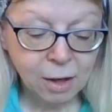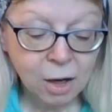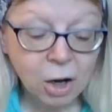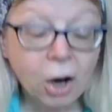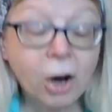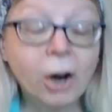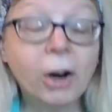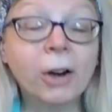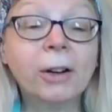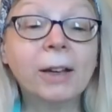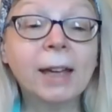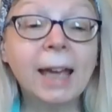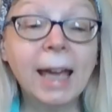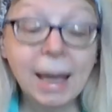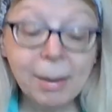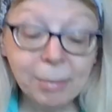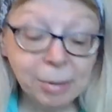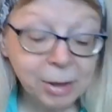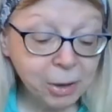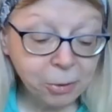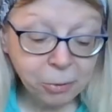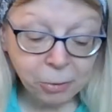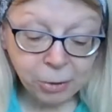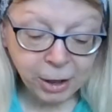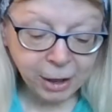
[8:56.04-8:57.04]
Our
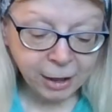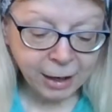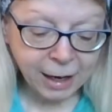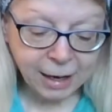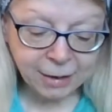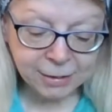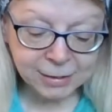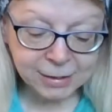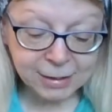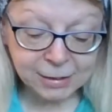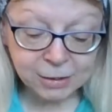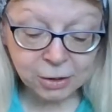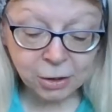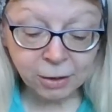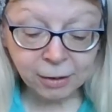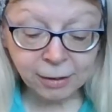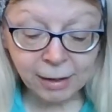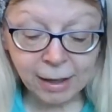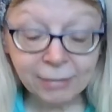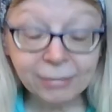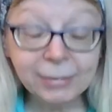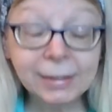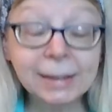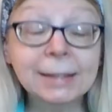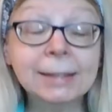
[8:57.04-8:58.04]
cabinet warehouses are
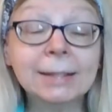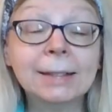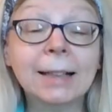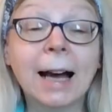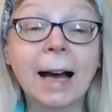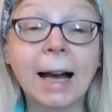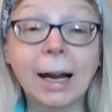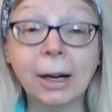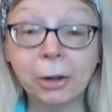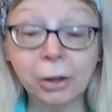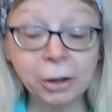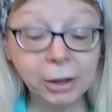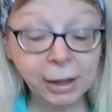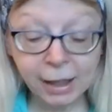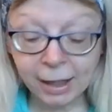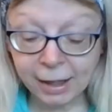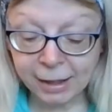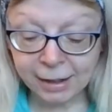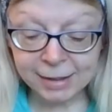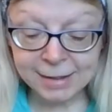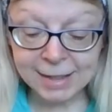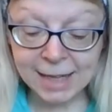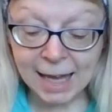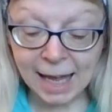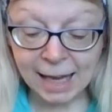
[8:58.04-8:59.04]
left entirely
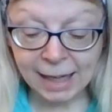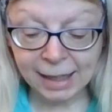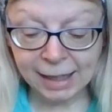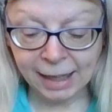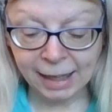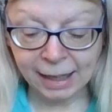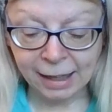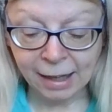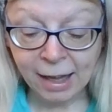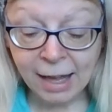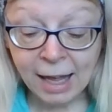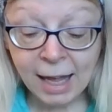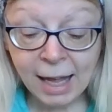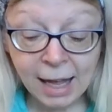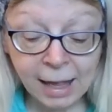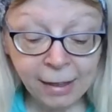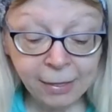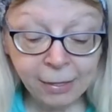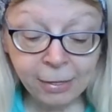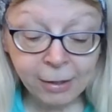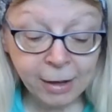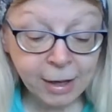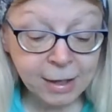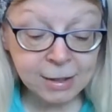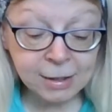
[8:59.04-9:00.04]
unattended,
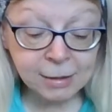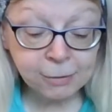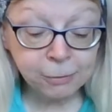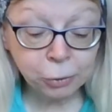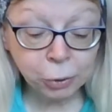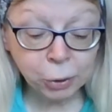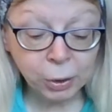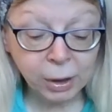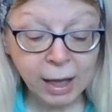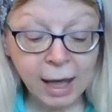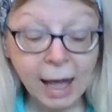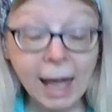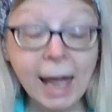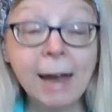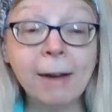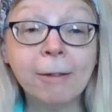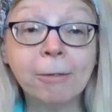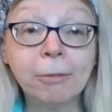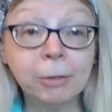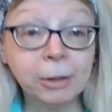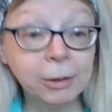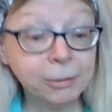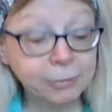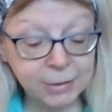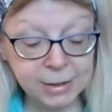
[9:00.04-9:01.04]
and thus afford
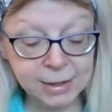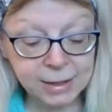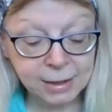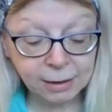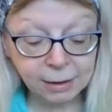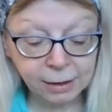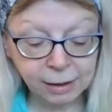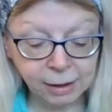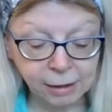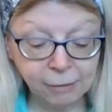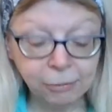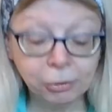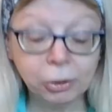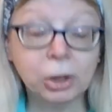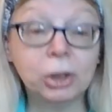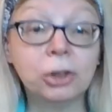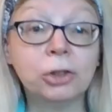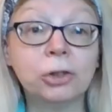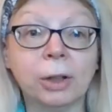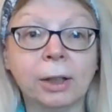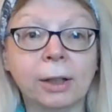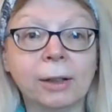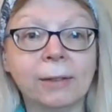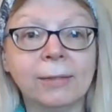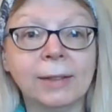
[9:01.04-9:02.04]
every facility for a
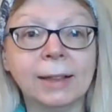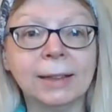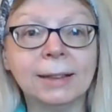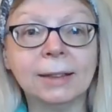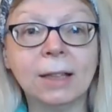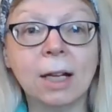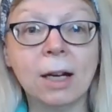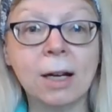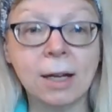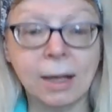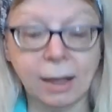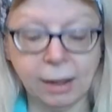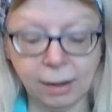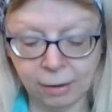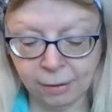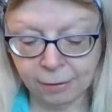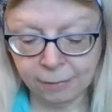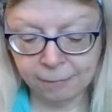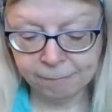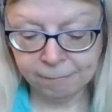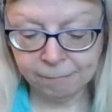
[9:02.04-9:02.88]
trick of this kind.